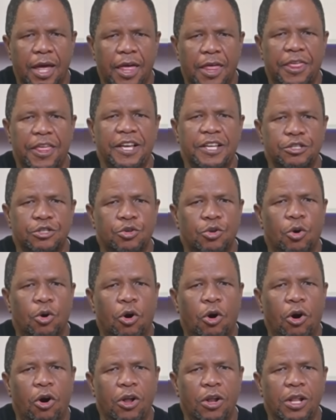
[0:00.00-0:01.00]
Thanks to
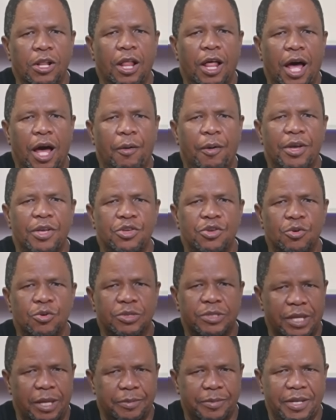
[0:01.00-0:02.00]
all our new
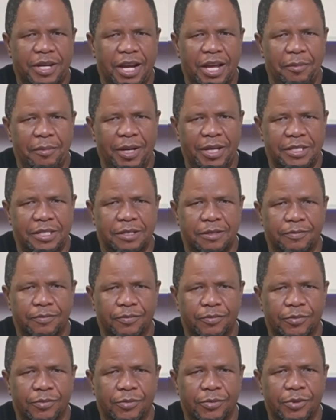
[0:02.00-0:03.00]
subscribers.
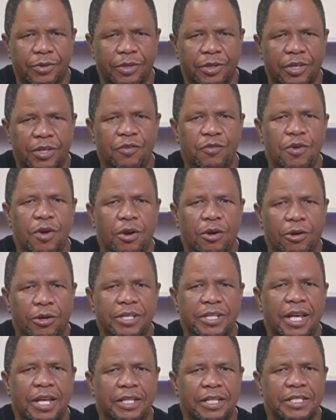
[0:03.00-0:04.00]
If you are
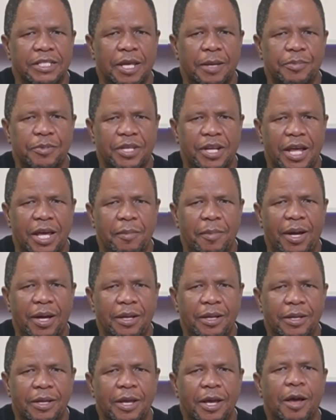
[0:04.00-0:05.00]
not yet a subscriber,
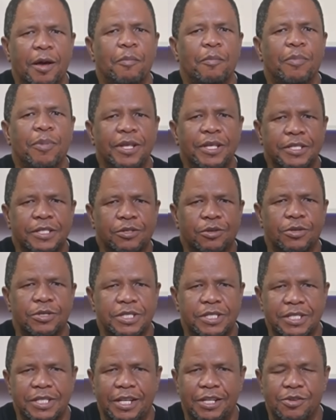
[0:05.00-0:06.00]
please
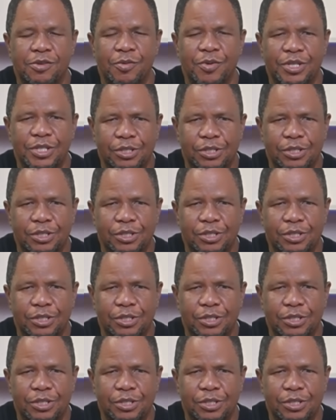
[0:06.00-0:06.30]
consider doing